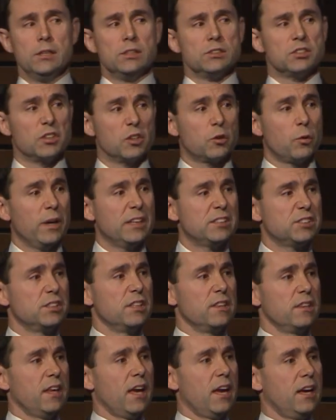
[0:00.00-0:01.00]
So the
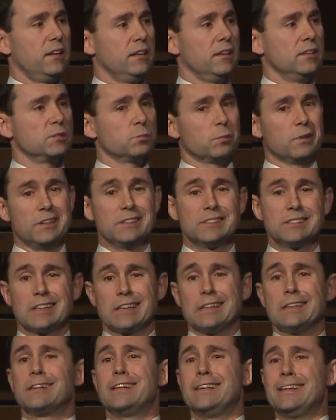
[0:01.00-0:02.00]
question then is, well, it's
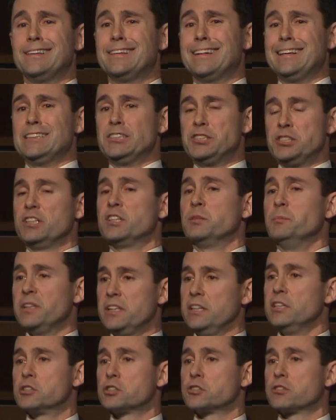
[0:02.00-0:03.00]
clearly in the legitimate
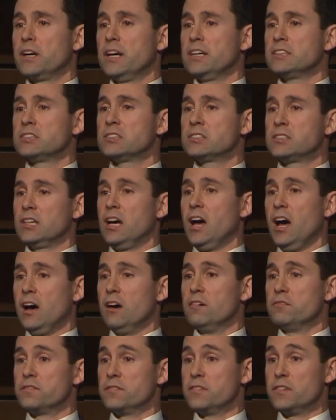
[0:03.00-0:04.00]
interests
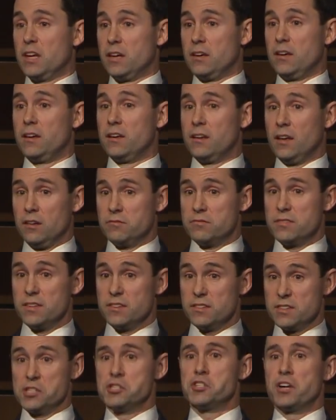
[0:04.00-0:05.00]
of the, of
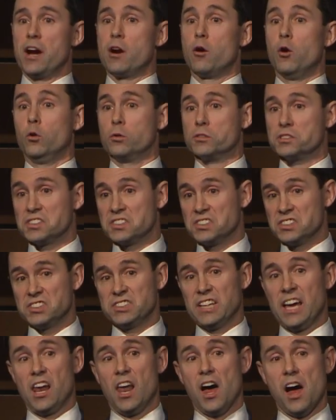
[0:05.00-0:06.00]
the, the shareholders to
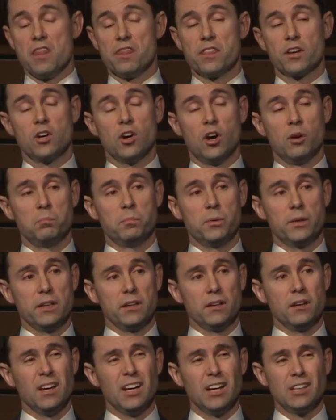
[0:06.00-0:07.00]
sell on the company.